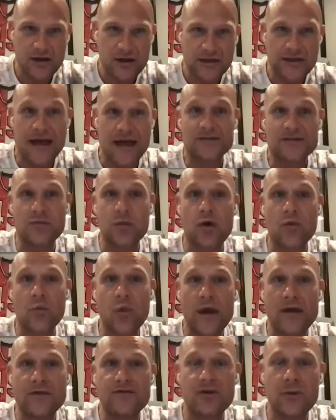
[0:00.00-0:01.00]
That's one
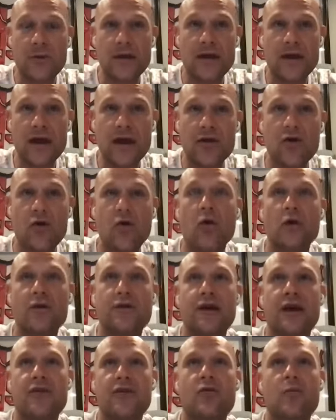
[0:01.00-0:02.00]
way of doing it. Or
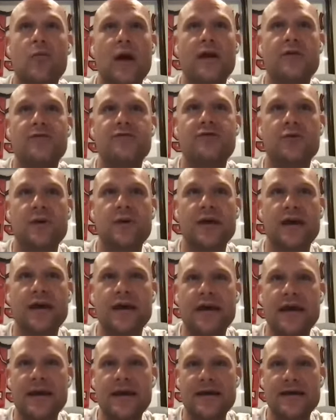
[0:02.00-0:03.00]
the other way of doing
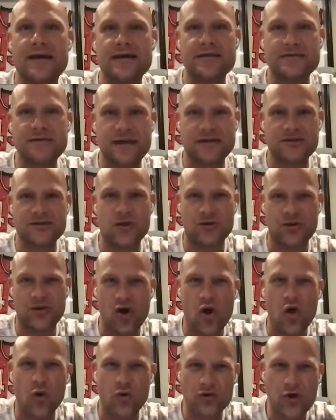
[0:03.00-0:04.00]
it is it's called a
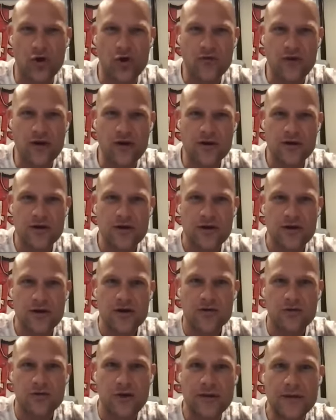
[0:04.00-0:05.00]
holdover,
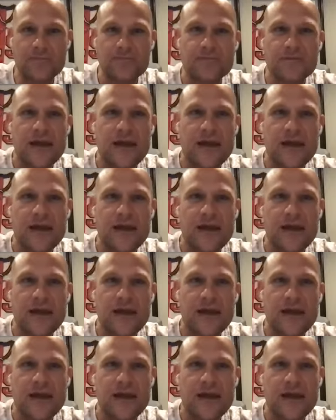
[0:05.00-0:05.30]
right?